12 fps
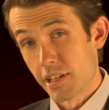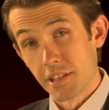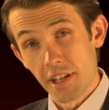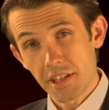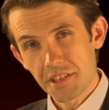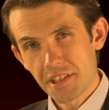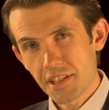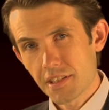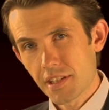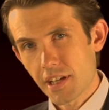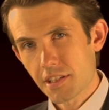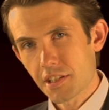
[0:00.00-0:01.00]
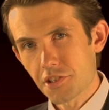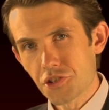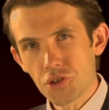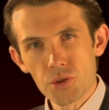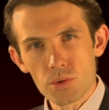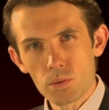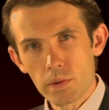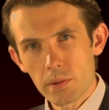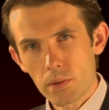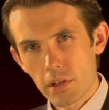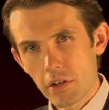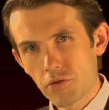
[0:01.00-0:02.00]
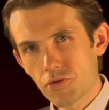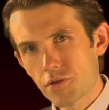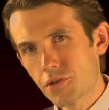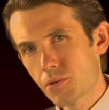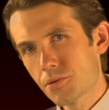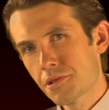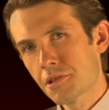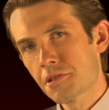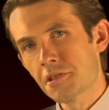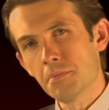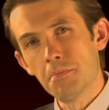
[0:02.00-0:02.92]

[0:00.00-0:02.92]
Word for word: In 1992, we were introduced to